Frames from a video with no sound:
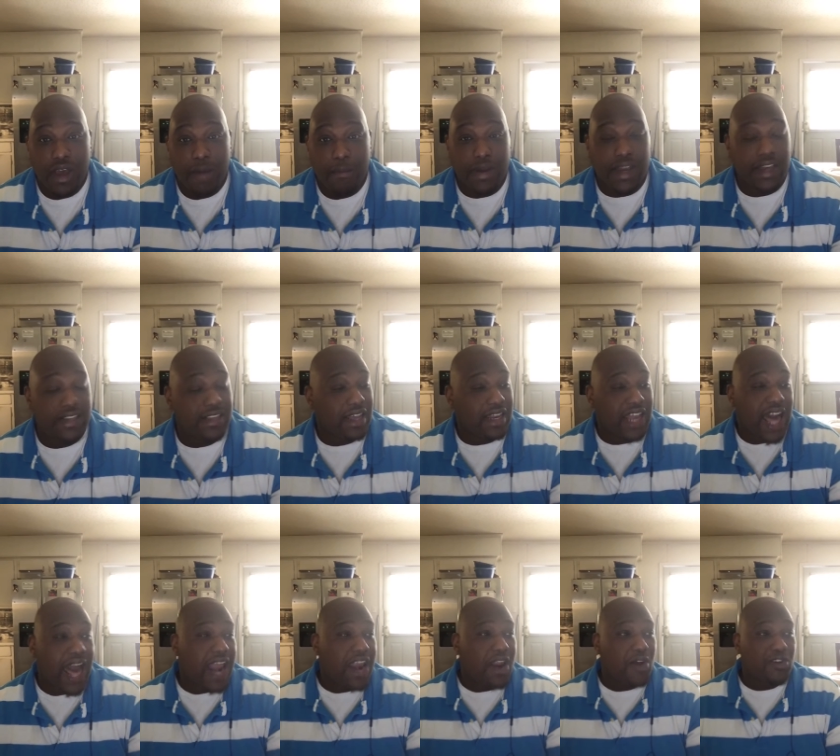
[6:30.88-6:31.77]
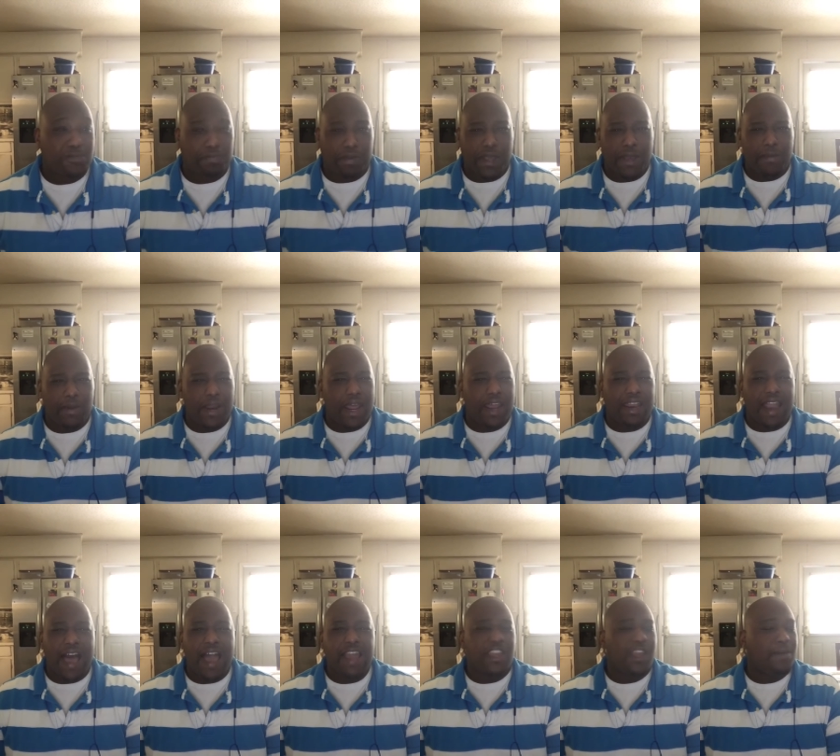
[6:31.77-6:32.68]
Because a lot of those people, they
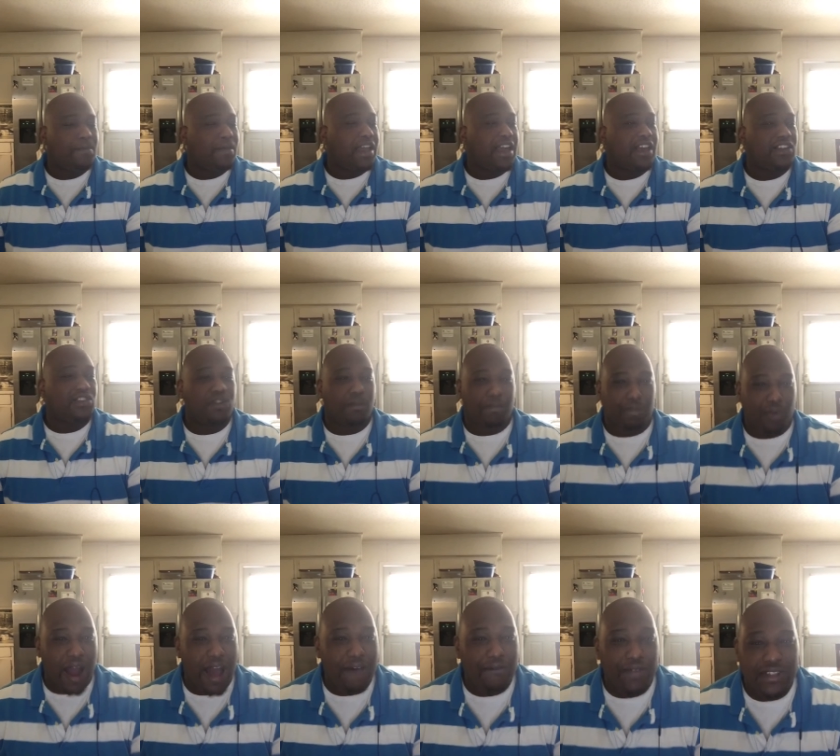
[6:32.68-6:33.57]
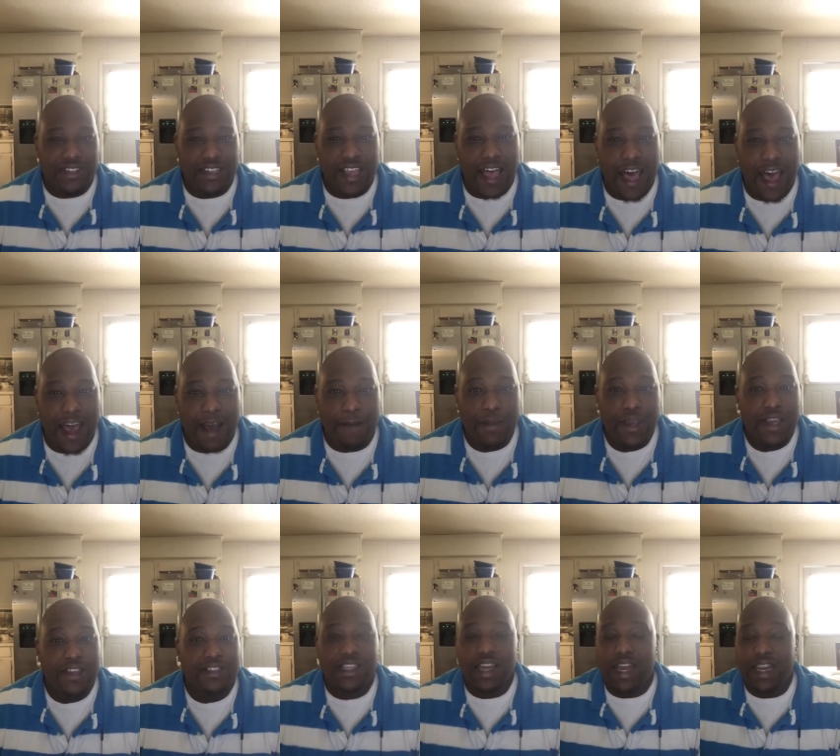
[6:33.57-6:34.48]
like you because you prophesy.
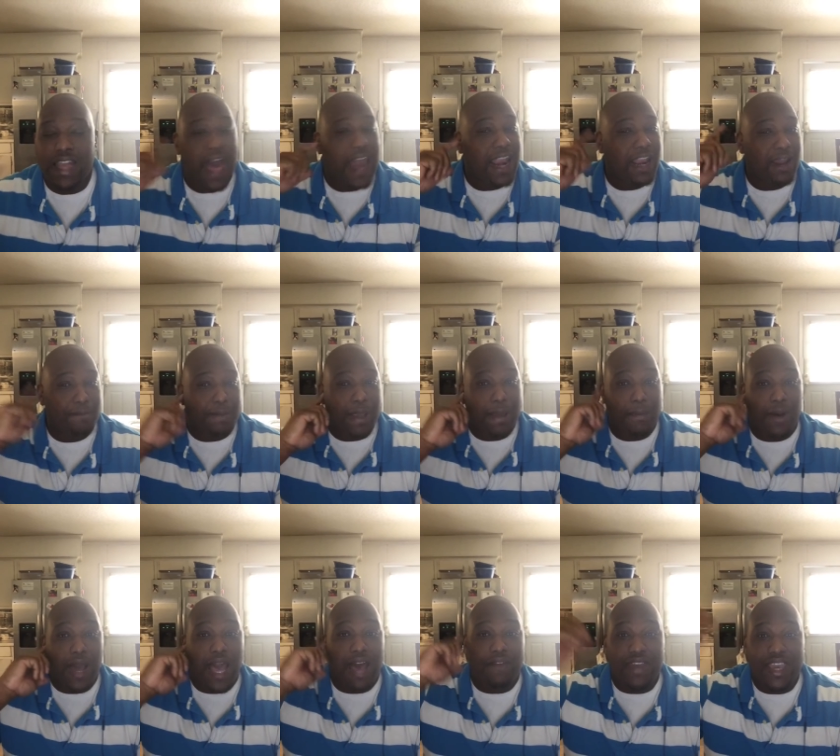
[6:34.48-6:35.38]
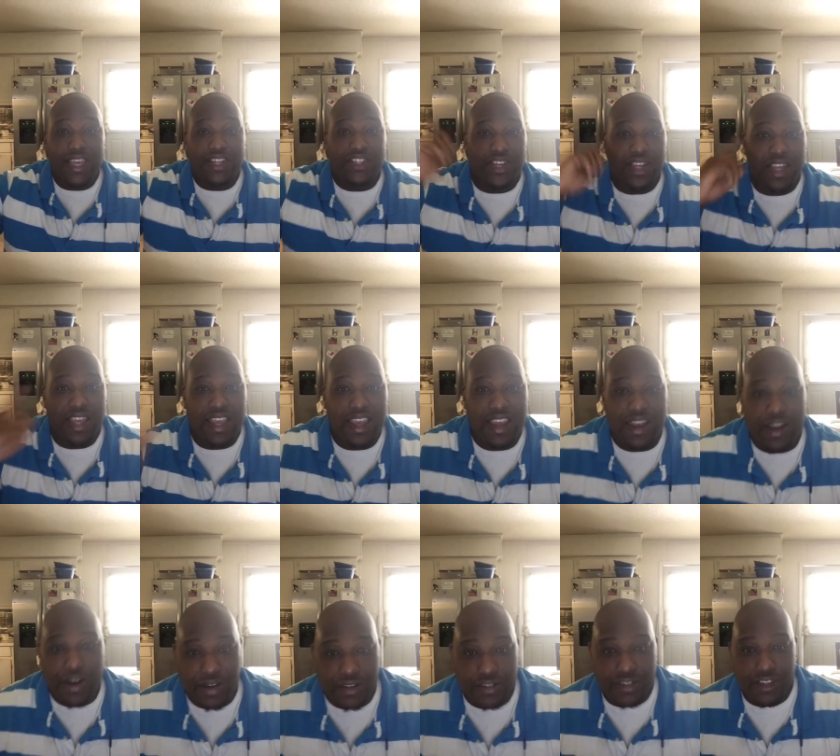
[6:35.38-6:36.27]
See, a lot of them people have itchy
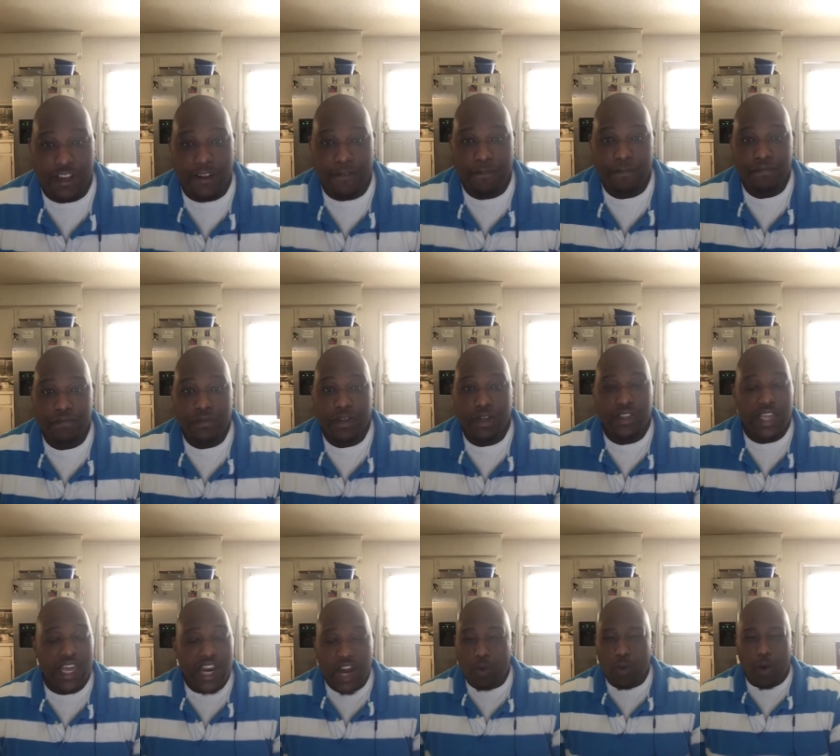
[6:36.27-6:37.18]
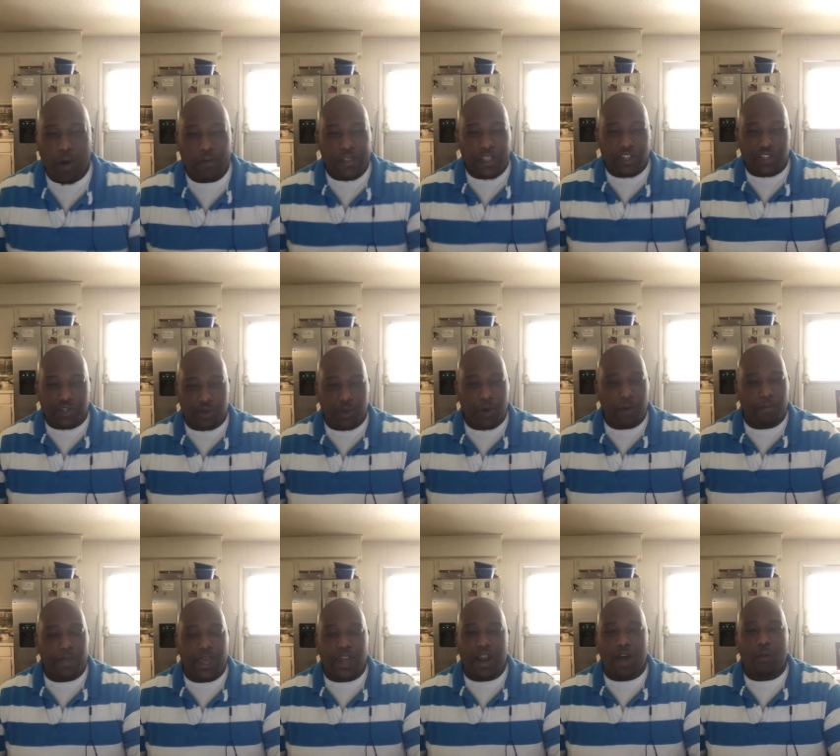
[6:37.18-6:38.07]
ears. They don't want the
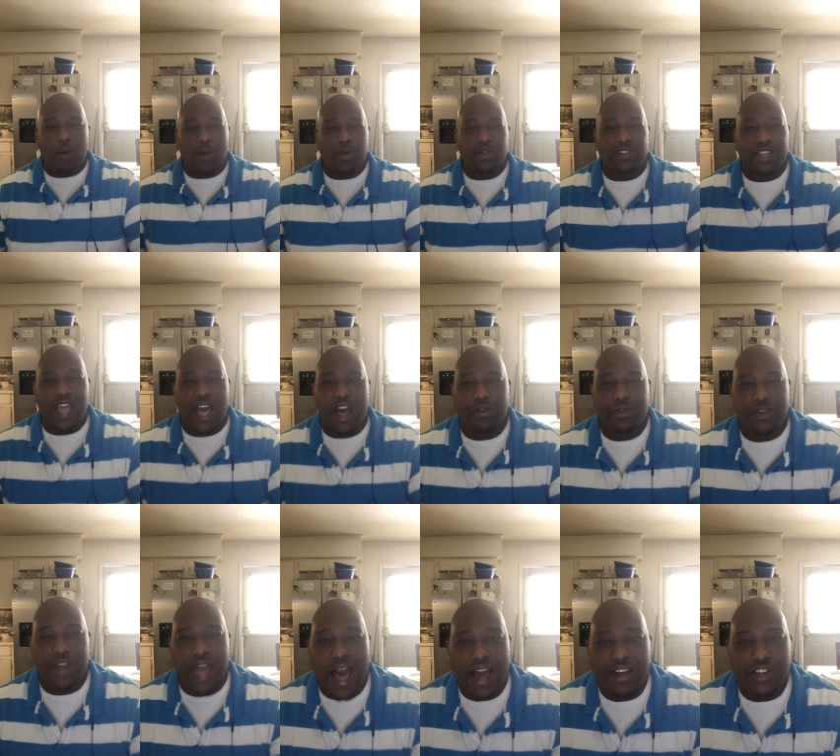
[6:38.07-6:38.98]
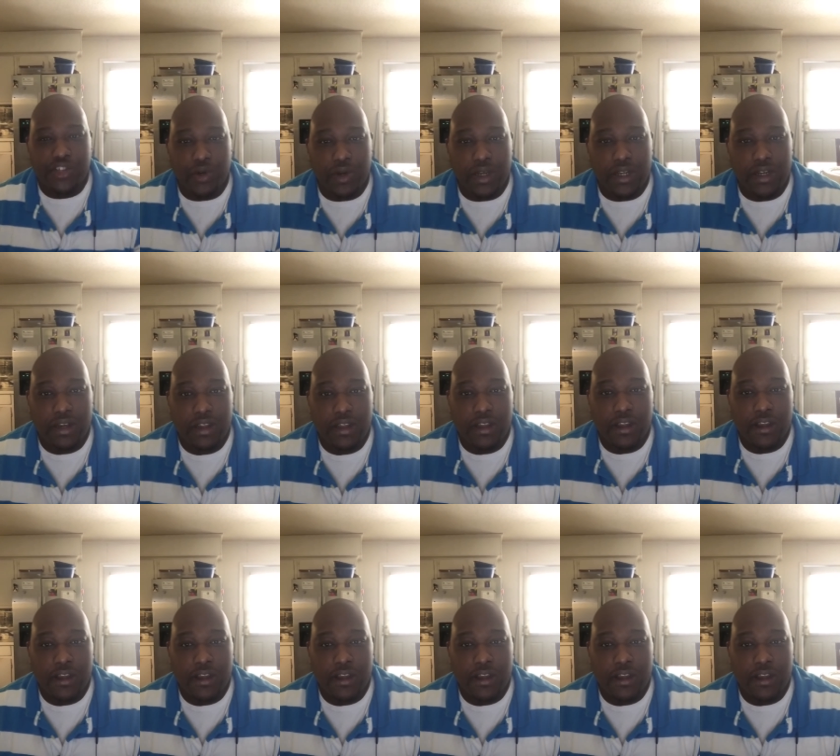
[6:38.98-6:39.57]
truth. They don't want sound doctrine.